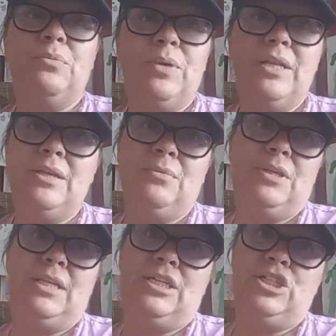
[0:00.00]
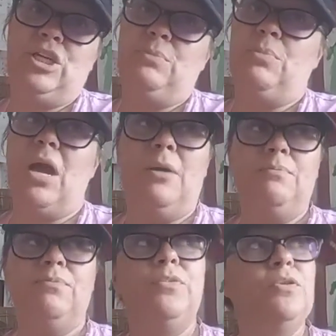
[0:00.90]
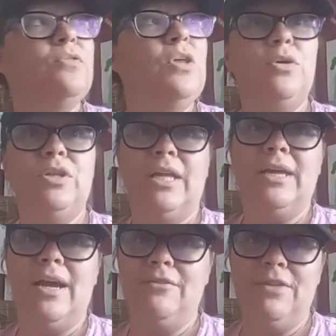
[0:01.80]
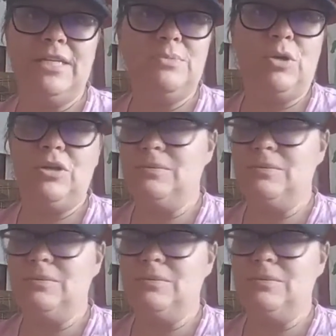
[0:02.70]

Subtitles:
really, really cheap, locally on Facebook.